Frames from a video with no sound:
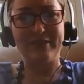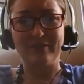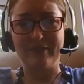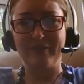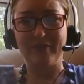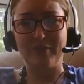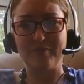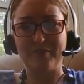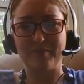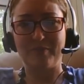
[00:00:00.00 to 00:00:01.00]
in their living
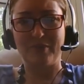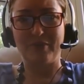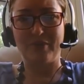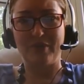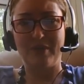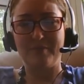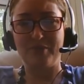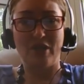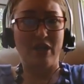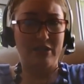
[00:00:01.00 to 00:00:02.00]
rooms were
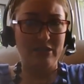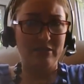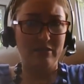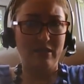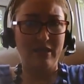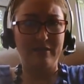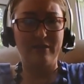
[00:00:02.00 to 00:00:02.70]
shocked at